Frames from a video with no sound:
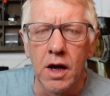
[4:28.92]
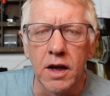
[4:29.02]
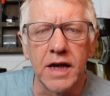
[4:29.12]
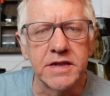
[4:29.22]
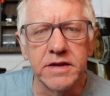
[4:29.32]

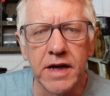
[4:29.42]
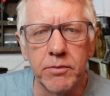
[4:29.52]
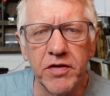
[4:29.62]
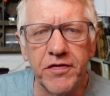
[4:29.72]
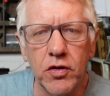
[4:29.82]
Lesson
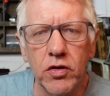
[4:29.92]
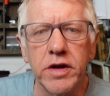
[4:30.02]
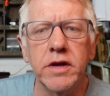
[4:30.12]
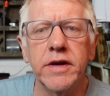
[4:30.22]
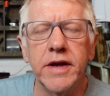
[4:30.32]
number four,
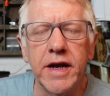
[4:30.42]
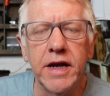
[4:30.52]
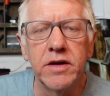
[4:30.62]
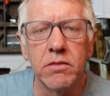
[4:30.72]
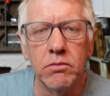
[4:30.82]
you
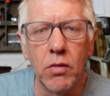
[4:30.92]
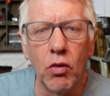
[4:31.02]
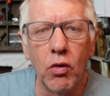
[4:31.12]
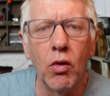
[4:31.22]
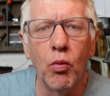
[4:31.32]
need
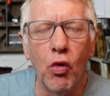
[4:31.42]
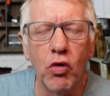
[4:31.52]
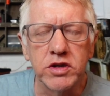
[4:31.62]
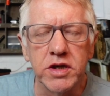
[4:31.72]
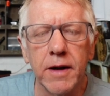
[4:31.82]
more
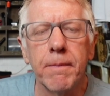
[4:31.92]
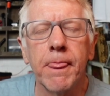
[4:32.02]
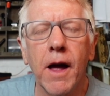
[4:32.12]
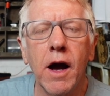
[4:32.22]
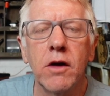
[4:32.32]
water.
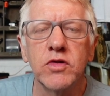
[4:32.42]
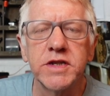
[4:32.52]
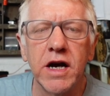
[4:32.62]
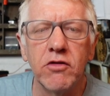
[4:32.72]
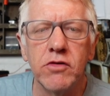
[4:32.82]
I
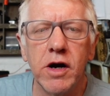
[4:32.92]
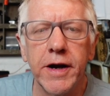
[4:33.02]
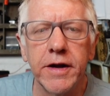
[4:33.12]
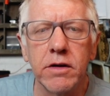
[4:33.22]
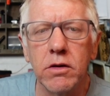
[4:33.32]
was out
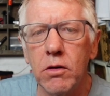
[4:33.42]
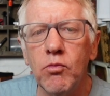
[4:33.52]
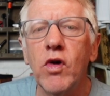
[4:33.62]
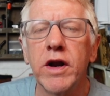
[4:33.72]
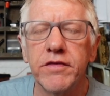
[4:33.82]
riding
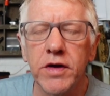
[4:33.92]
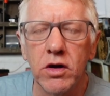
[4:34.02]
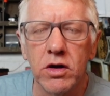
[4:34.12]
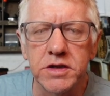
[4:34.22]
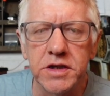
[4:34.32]
on one of the
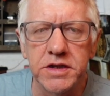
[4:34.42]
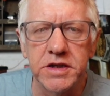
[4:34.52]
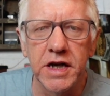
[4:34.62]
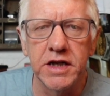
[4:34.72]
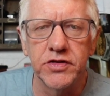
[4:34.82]
hottest
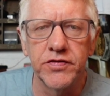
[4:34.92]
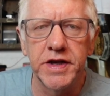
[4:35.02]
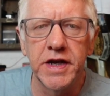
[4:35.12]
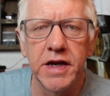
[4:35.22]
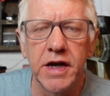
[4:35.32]
days of the
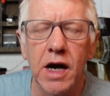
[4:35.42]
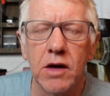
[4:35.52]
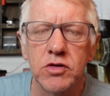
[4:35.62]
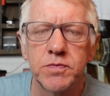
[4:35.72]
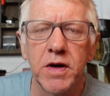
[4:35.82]
year.
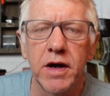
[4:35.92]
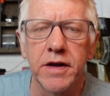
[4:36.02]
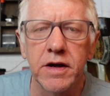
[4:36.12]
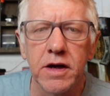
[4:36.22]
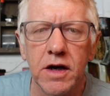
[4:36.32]
I was by
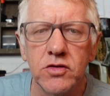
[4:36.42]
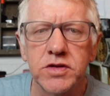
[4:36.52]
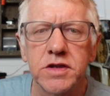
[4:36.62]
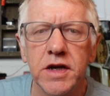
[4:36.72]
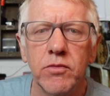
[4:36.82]
the
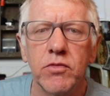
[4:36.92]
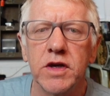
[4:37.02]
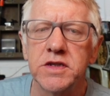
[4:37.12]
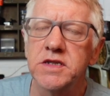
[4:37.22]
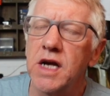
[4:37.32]
coast, it,
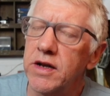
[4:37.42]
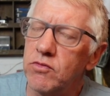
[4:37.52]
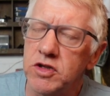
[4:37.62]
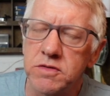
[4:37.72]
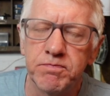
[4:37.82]
the
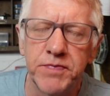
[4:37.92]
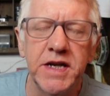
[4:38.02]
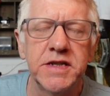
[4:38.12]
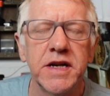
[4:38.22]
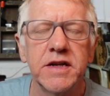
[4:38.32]
sun was
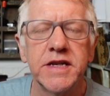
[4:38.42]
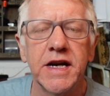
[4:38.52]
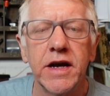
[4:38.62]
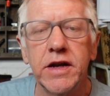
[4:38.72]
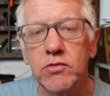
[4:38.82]
beating
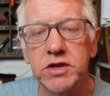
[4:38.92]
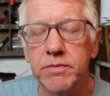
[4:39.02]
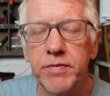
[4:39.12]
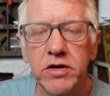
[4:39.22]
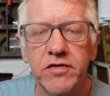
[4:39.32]
down, it was
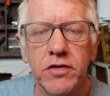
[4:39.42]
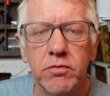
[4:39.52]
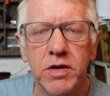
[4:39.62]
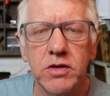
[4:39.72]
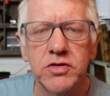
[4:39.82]
a beautiful
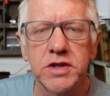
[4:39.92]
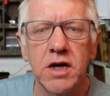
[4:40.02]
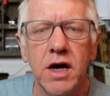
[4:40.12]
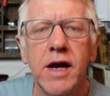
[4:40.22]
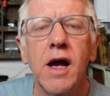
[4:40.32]
blue
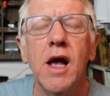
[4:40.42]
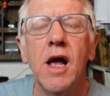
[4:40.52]
sky,